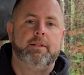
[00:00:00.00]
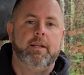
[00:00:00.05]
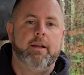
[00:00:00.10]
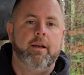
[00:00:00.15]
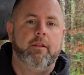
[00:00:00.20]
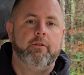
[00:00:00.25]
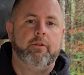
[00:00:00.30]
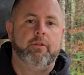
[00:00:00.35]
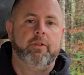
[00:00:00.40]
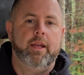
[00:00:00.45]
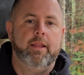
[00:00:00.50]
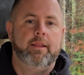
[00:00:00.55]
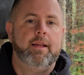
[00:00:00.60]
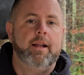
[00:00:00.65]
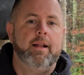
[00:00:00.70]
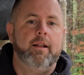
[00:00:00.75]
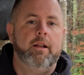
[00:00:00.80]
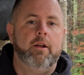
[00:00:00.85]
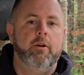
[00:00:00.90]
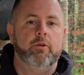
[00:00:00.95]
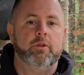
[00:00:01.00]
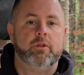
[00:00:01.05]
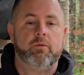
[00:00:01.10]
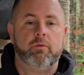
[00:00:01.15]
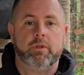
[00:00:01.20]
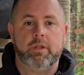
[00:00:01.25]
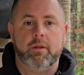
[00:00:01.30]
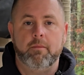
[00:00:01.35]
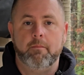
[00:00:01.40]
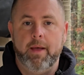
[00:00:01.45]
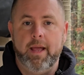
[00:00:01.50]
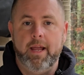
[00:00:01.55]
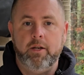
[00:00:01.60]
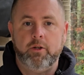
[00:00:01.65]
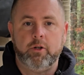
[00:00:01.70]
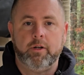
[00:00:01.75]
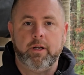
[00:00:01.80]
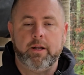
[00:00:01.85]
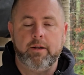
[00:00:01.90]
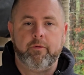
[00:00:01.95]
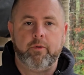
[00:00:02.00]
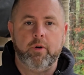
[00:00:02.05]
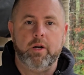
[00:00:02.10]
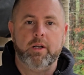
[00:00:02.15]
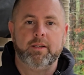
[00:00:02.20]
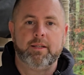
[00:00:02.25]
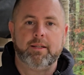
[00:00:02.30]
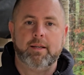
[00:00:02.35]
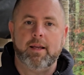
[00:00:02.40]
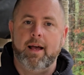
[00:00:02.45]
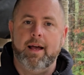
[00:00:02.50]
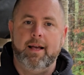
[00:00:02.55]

the other thing that I noticed was the major difference.